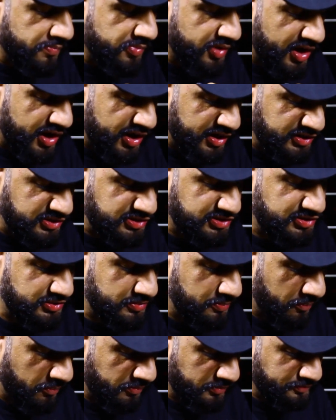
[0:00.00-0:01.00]
Nice.
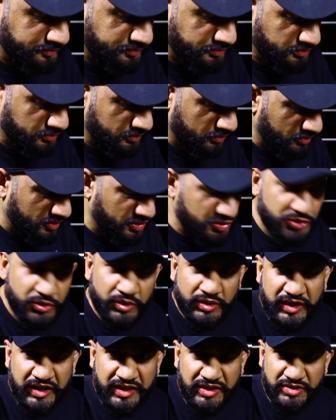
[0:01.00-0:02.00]
It's
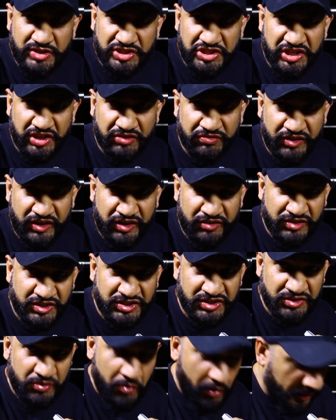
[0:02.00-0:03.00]
got interesting
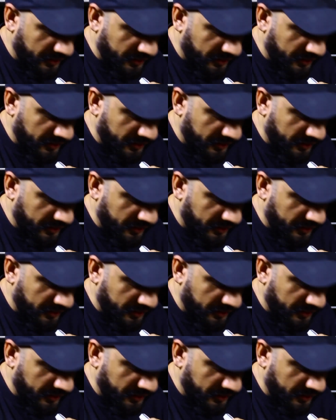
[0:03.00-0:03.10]
flavors.